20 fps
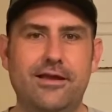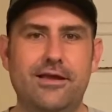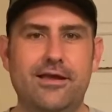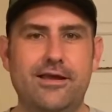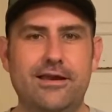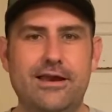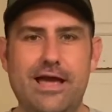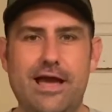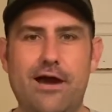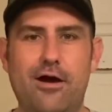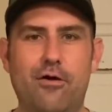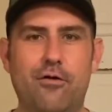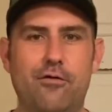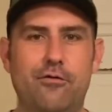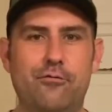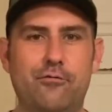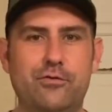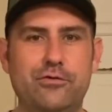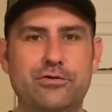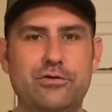Now,
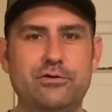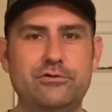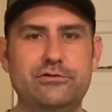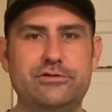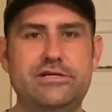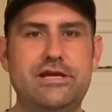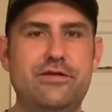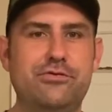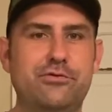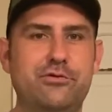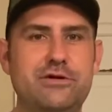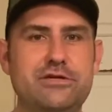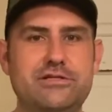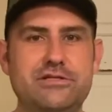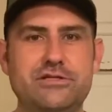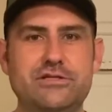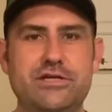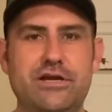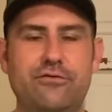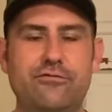with those Gen 3s and
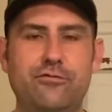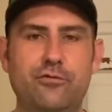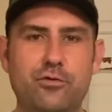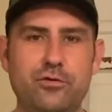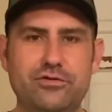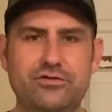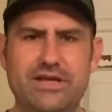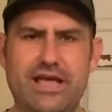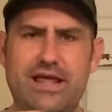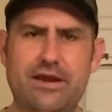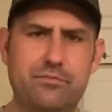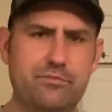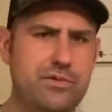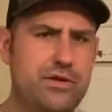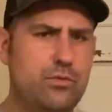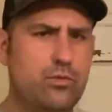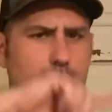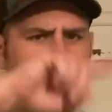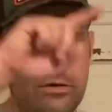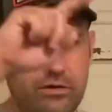Gen 4s, they had a
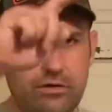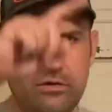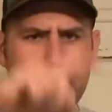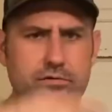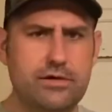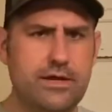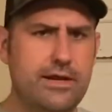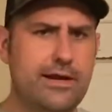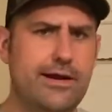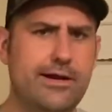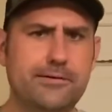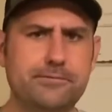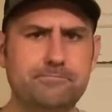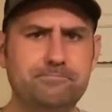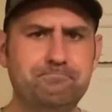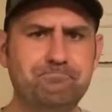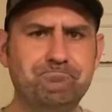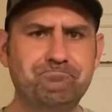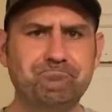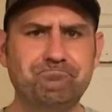big window cut out.
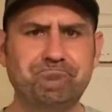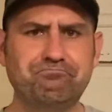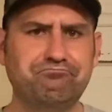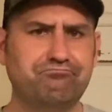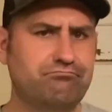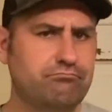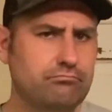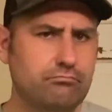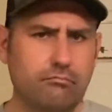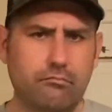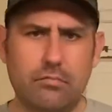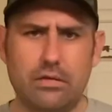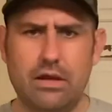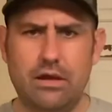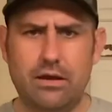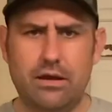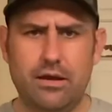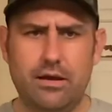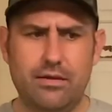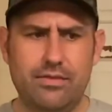
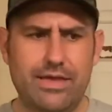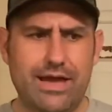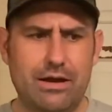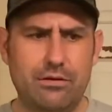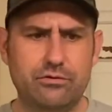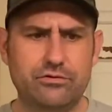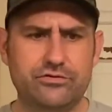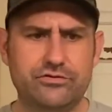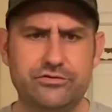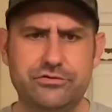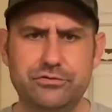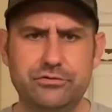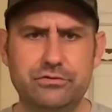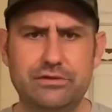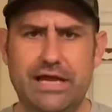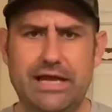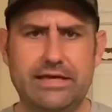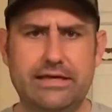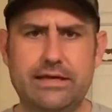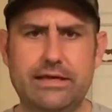That was to
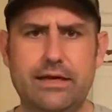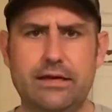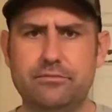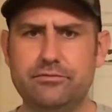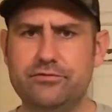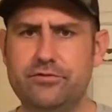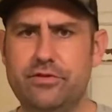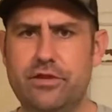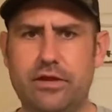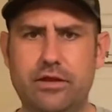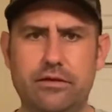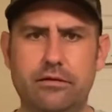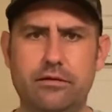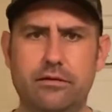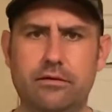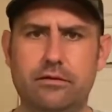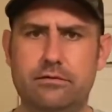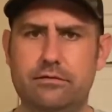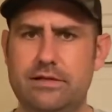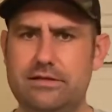lighten it up, so
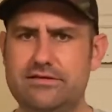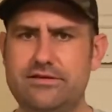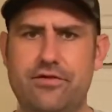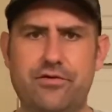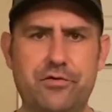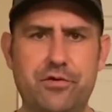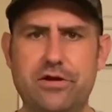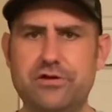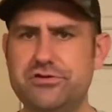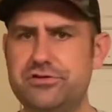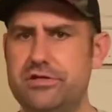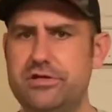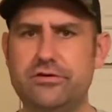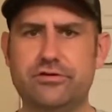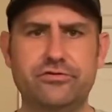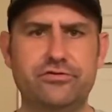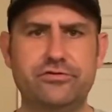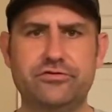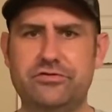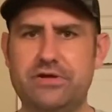that's how their
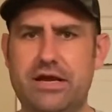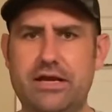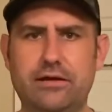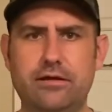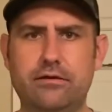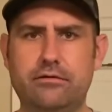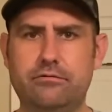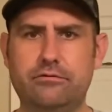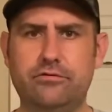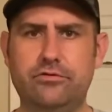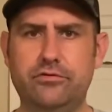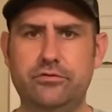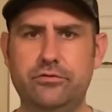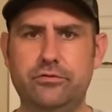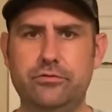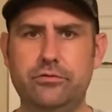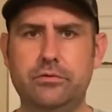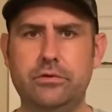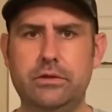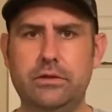engineers designed it,
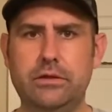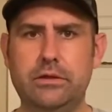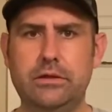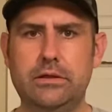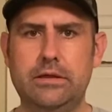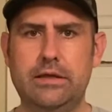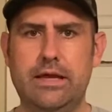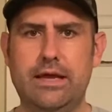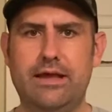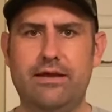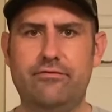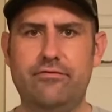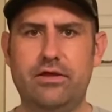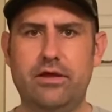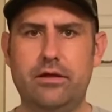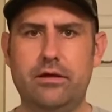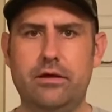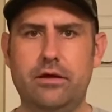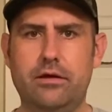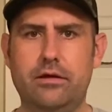to have
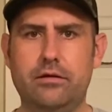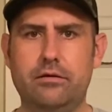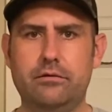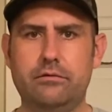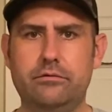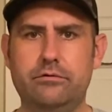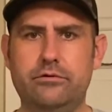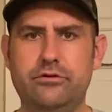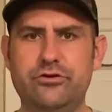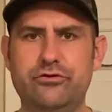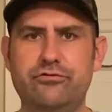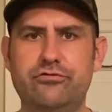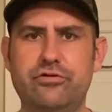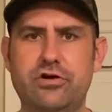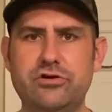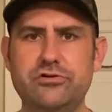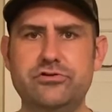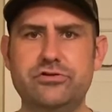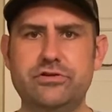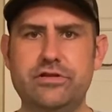a good
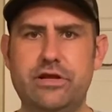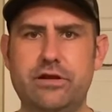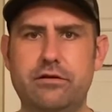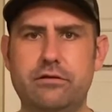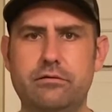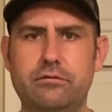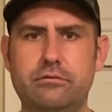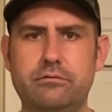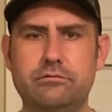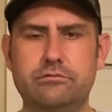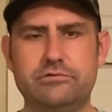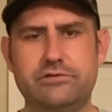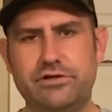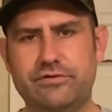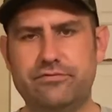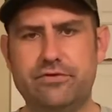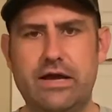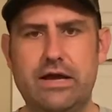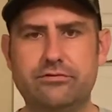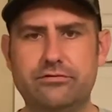function there. Gen
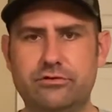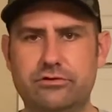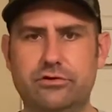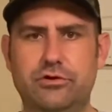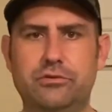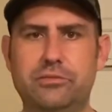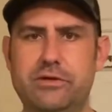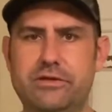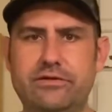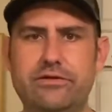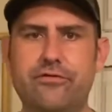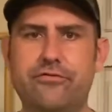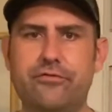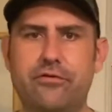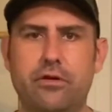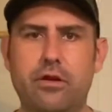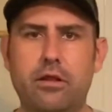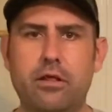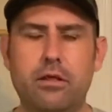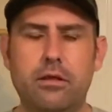5s are a little bit
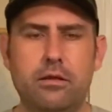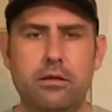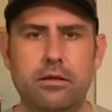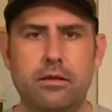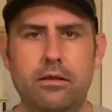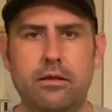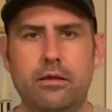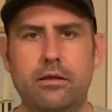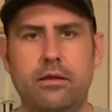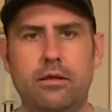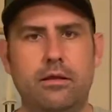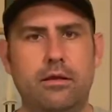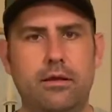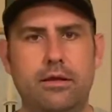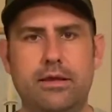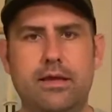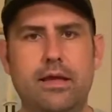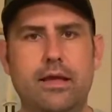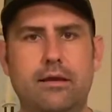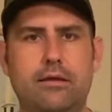different.
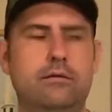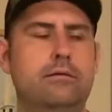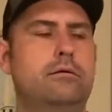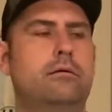Again,